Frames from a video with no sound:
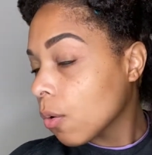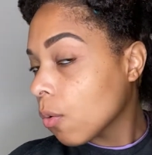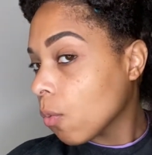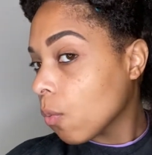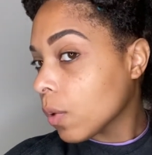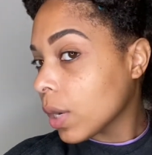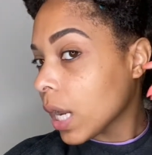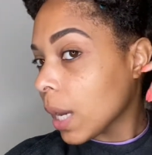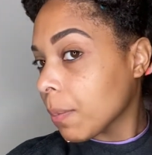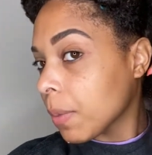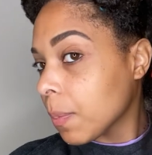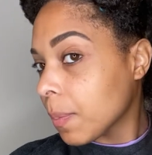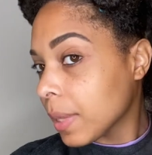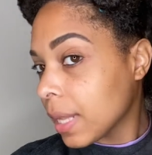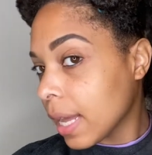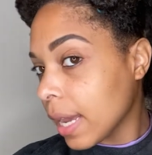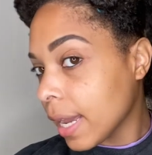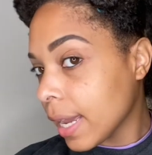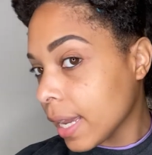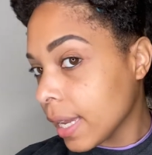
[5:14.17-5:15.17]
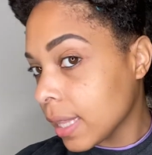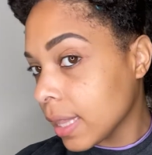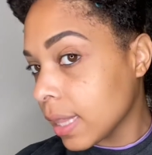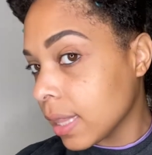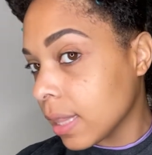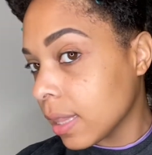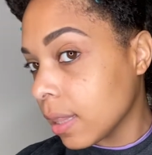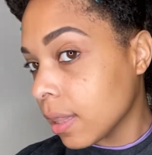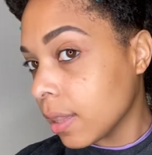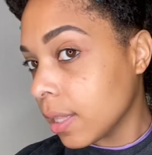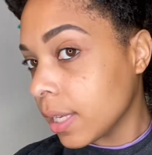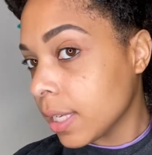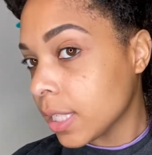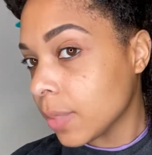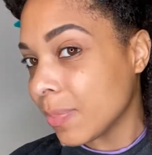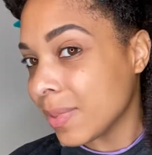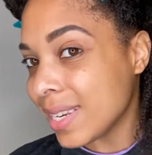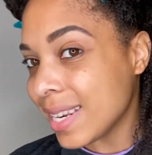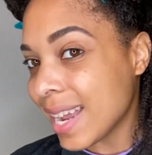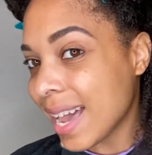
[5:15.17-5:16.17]
when I'm applying this,
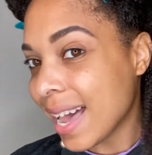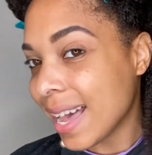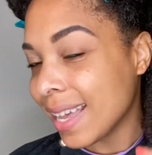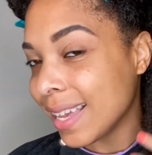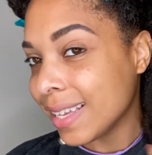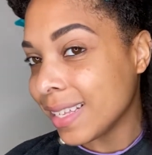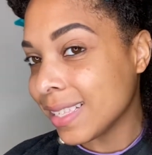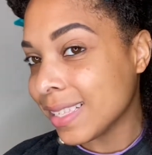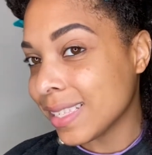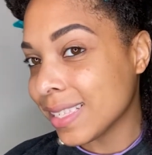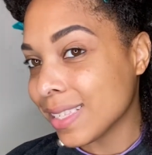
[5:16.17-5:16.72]
but not